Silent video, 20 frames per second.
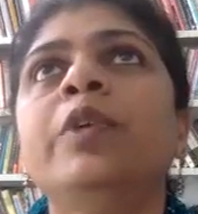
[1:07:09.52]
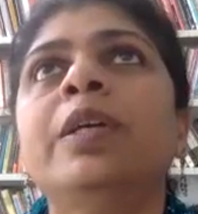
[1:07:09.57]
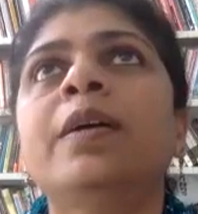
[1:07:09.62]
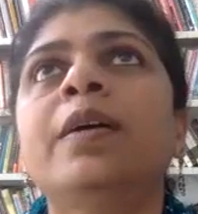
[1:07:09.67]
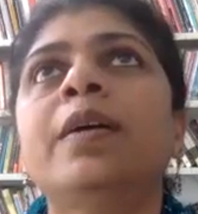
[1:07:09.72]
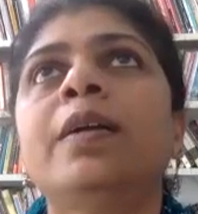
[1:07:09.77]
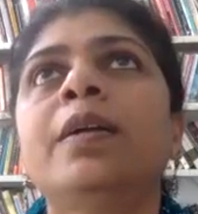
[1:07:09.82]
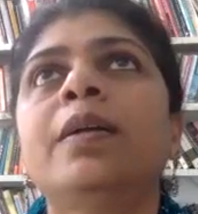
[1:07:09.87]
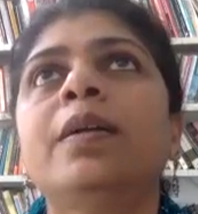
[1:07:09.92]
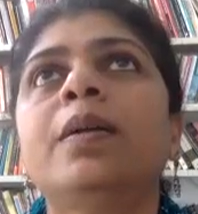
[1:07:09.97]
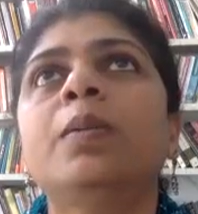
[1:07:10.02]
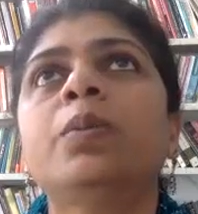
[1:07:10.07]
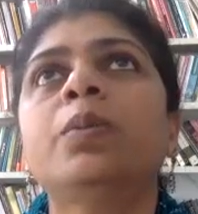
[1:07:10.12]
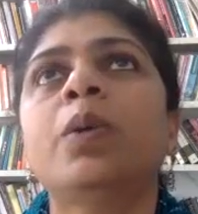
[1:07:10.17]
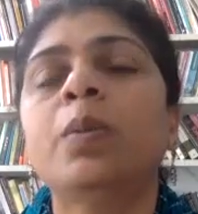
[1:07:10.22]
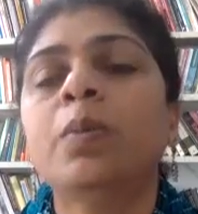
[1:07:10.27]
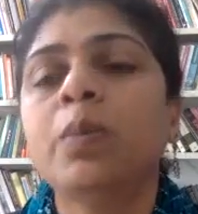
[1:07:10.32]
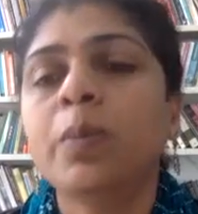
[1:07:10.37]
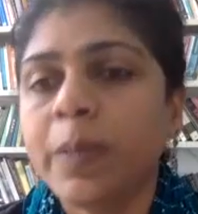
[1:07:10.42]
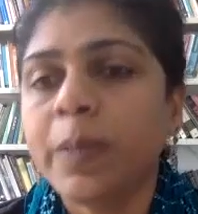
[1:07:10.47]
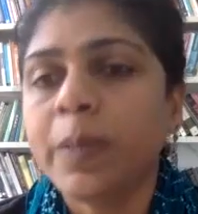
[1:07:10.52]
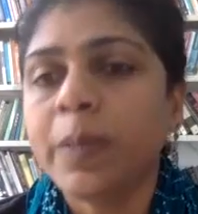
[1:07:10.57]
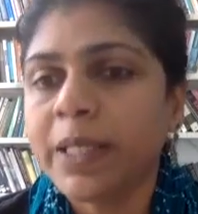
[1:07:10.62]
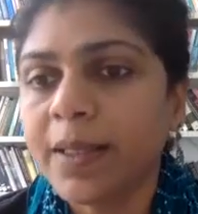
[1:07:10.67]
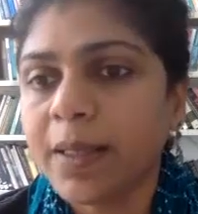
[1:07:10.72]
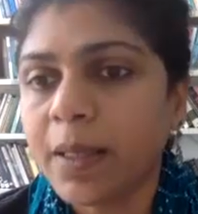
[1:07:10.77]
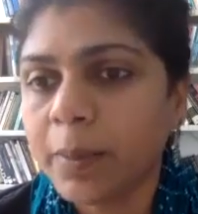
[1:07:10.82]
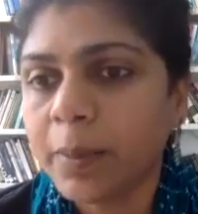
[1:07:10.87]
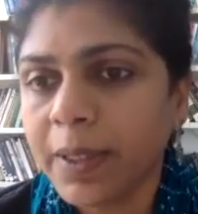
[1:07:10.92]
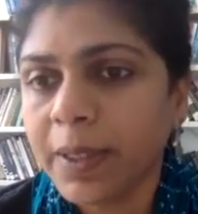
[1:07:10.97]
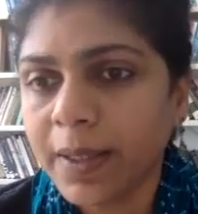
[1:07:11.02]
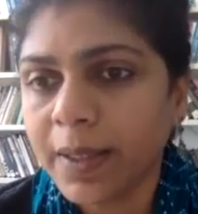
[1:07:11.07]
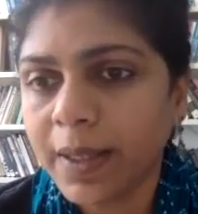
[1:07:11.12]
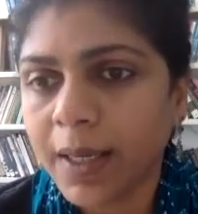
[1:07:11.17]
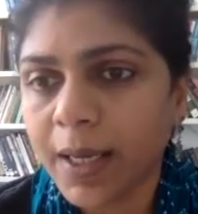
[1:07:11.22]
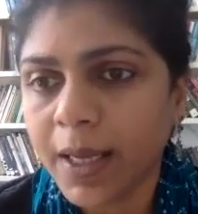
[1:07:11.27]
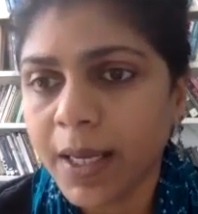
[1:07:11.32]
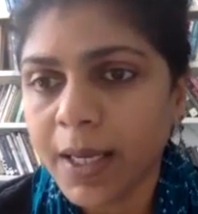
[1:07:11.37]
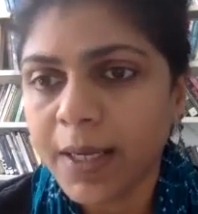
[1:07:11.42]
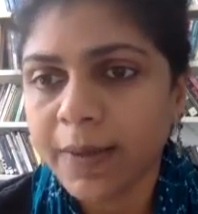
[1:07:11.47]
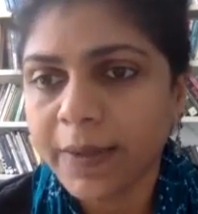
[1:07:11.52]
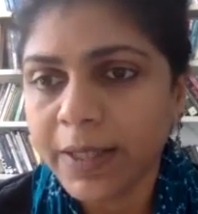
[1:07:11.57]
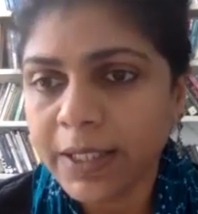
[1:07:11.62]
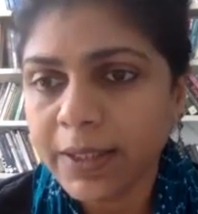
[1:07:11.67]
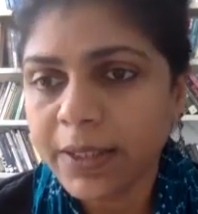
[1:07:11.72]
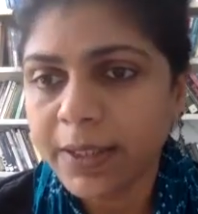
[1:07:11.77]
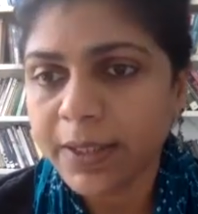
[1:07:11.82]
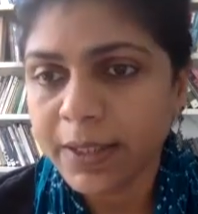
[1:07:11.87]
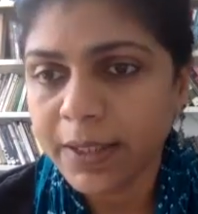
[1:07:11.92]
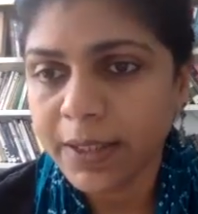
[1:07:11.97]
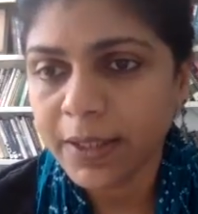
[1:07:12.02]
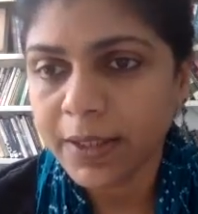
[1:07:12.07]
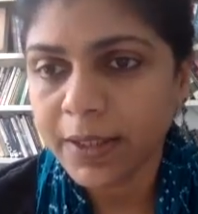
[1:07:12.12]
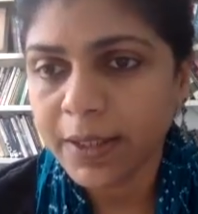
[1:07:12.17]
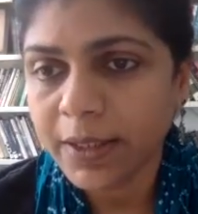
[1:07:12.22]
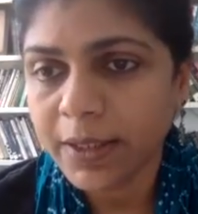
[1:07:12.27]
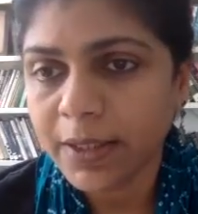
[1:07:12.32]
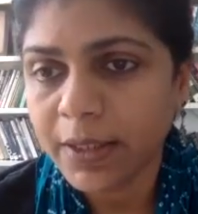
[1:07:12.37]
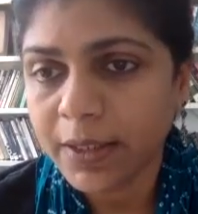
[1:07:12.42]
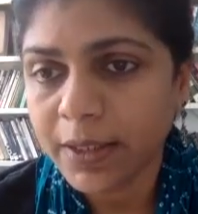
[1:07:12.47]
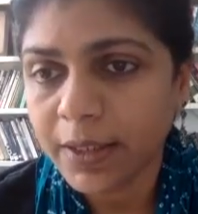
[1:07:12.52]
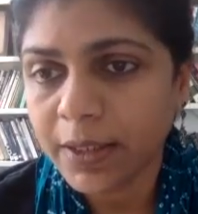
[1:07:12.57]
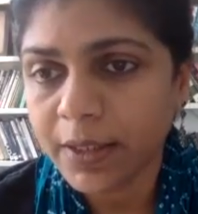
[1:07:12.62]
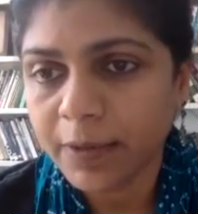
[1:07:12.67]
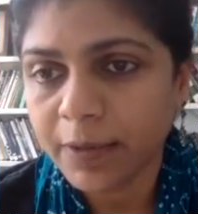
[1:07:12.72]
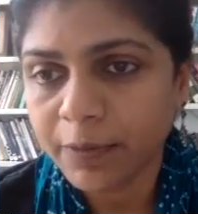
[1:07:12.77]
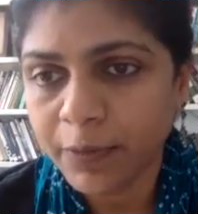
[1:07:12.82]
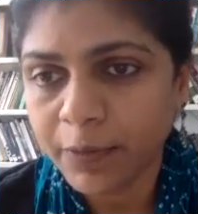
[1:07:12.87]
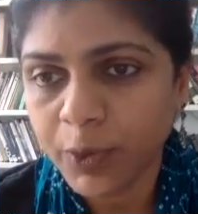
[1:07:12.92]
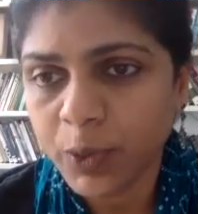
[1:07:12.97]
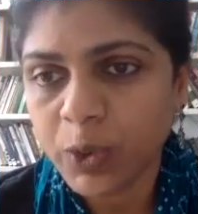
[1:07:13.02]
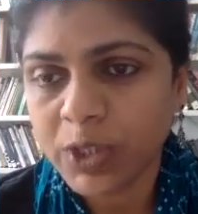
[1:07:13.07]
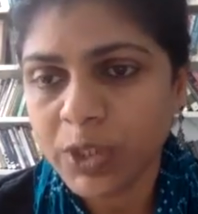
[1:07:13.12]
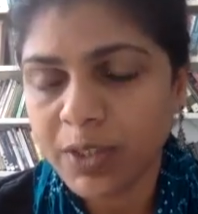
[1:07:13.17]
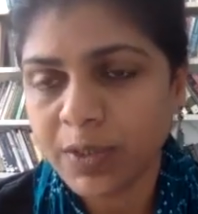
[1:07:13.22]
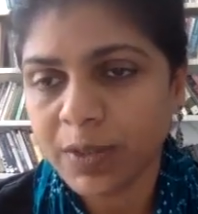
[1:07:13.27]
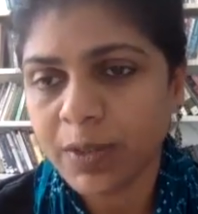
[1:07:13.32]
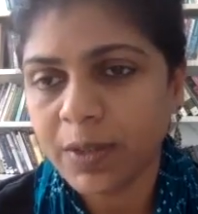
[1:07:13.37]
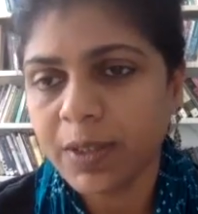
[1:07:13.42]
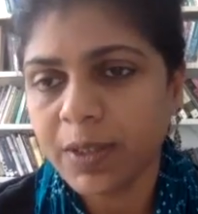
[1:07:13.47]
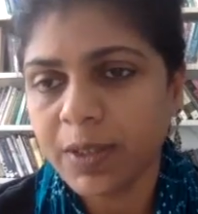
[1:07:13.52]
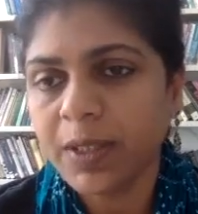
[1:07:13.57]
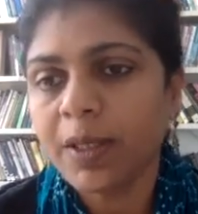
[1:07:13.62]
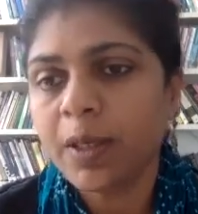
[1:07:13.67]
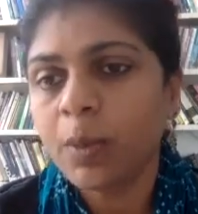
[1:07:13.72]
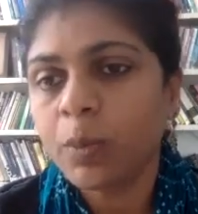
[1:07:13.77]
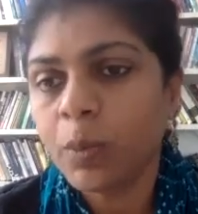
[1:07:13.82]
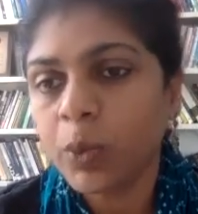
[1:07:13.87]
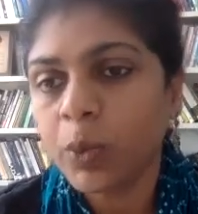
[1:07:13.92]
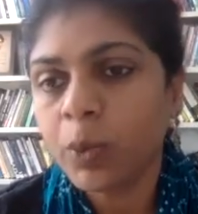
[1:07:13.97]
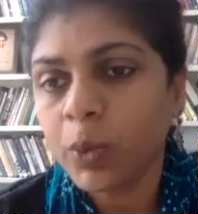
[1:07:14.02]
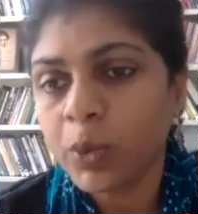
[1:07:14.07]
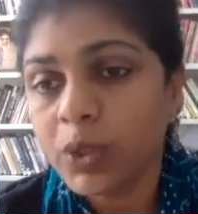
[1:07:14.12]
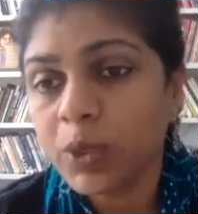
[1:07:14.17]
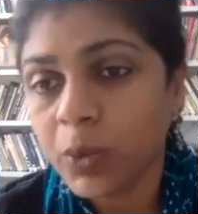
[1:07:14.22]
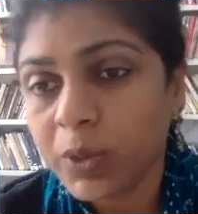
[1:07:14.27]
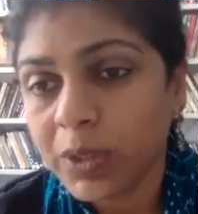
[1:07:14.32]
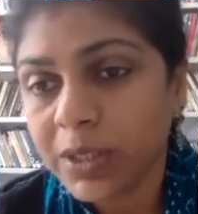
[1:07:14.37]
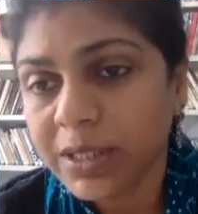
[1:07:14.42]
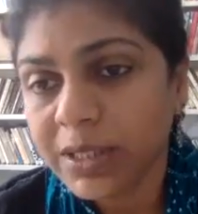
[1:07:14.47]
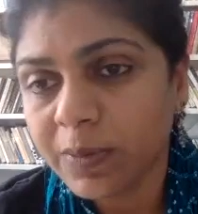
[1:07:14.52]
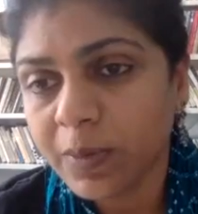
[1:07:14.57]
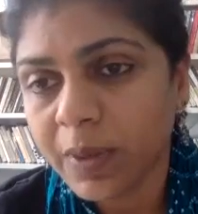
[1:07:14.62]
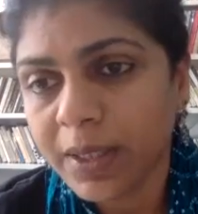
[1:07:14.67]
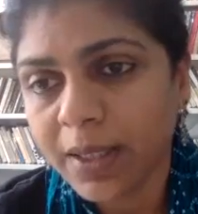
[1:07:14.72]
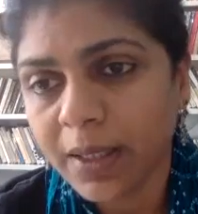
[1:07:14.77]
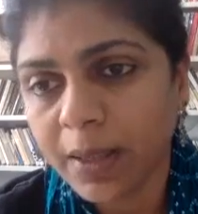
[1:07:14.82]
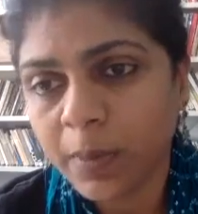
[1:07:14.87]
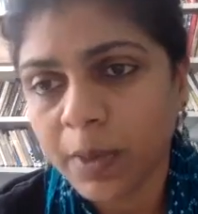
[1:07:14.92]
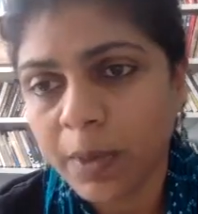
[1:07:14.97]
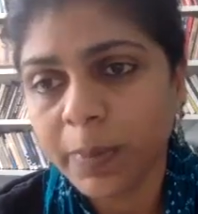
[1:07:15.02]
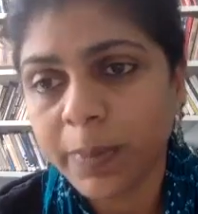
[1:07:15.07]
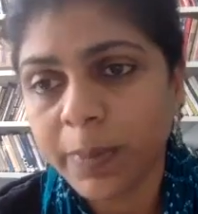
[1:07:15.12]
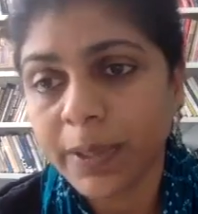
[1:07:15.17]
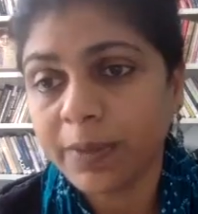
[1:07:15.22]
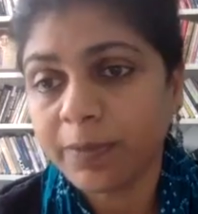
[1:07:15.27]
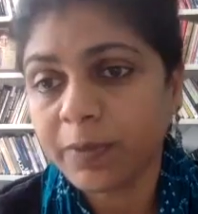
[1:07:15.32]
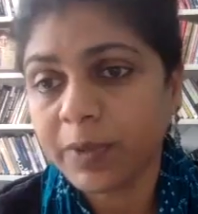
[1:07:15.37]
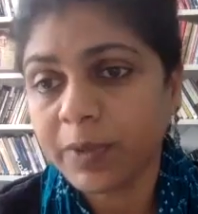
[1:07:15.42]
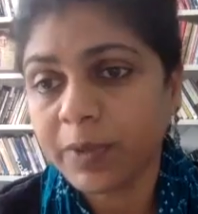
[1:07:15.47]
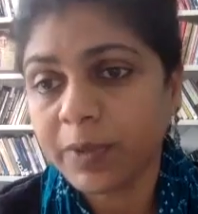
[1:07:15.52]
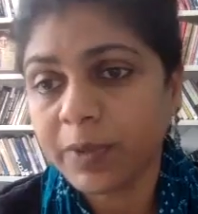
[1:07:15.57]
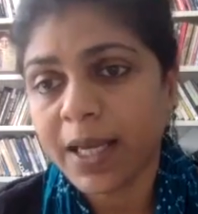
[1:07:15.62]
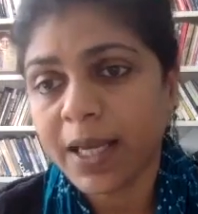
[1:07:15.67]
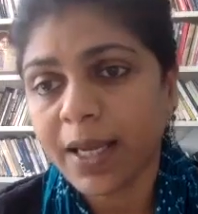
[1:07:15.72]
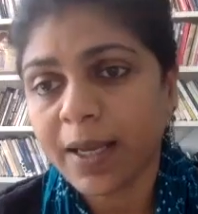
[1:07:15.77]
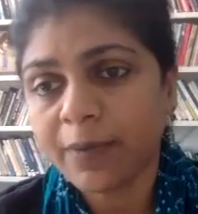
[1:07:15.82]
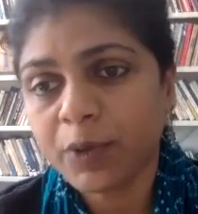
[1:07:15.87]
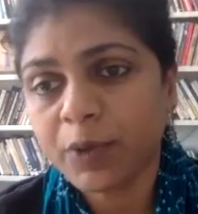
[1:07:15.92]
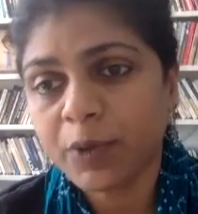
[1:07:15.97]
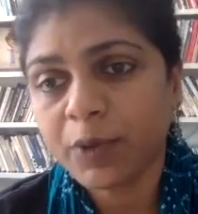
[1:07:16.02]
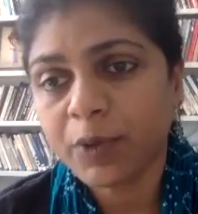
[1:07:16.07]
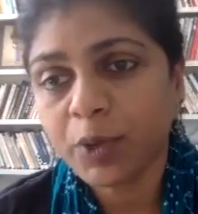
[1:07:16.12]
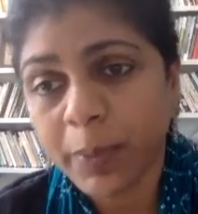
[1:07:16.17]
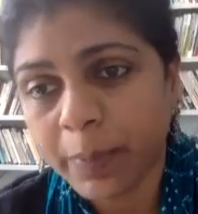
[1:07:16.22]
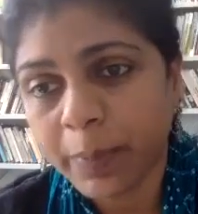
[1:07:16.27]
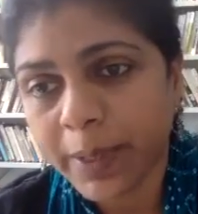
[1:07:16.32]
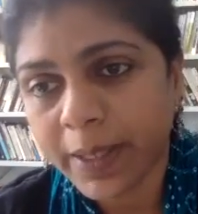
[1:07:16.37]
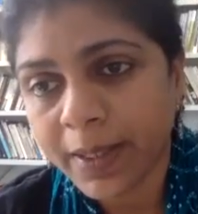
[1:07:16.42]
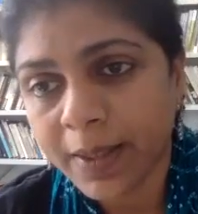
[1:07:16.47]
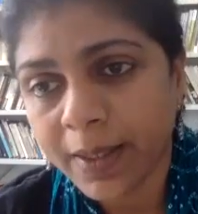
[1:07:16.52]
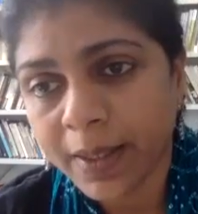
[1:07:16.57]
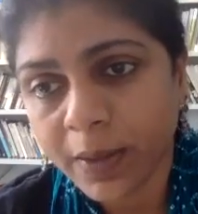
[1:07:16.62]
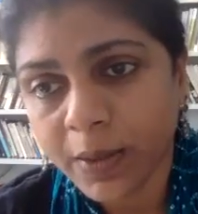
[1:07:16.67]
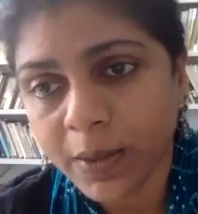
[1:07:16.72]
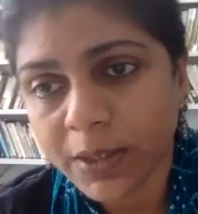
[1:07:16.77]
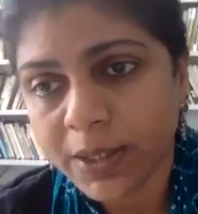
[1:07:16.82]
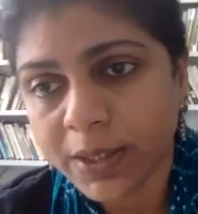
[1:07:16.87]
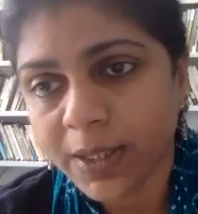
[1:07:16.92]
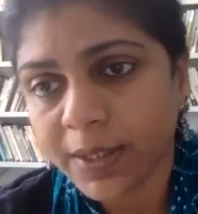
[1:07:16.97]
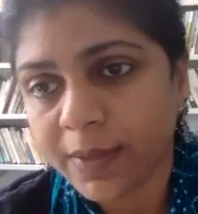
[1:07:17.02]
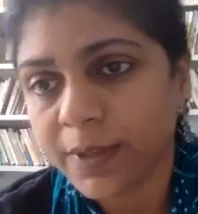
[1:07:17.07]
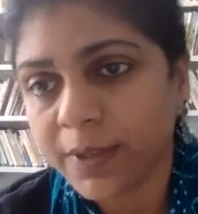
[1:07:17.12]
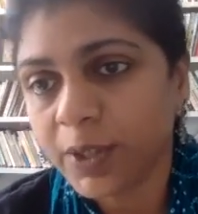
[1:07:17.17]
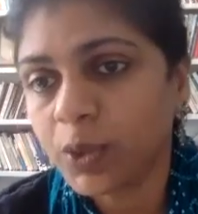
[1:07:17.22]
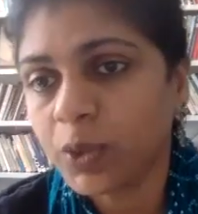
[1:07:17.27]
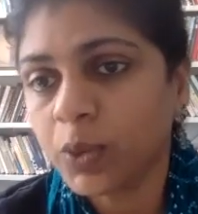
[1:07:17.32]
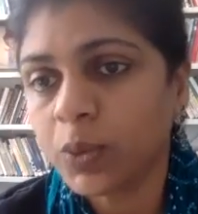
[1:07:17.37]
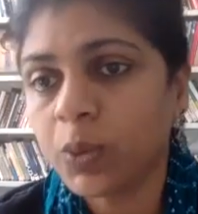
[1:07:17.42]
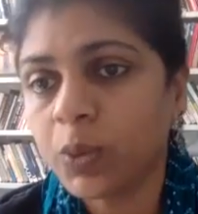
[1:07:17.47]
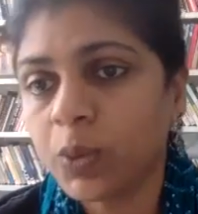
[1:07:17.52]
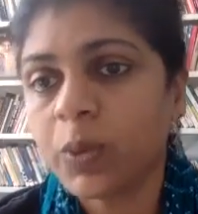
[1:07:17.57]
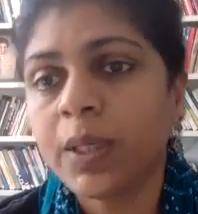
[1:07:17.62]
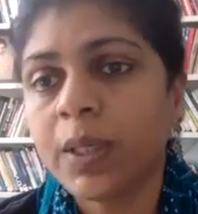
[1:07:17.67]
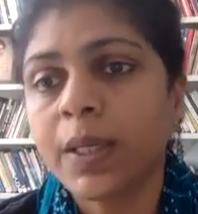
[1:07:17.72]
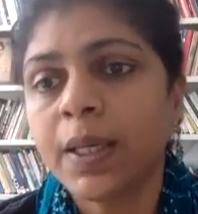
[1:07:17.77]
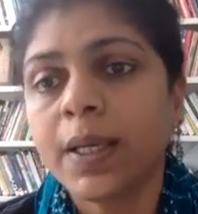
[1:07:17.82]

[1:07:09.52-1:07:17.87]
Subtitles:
are probably coming in the near future. More stories will come up, and we will have to prepare ourselves to